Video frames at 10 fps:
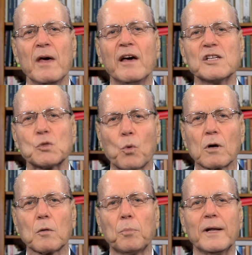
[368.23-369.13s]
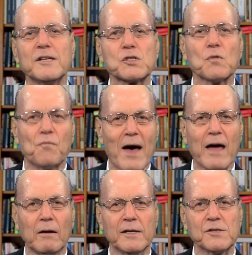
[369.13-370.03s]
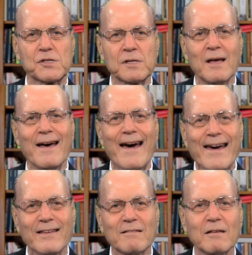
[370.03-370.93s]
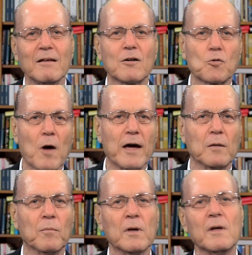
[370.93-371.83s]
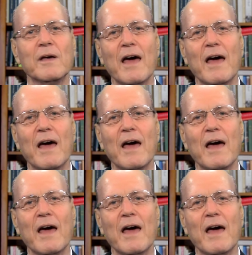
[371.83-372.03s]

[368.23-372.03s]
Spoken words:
as workplace violence, hate crime,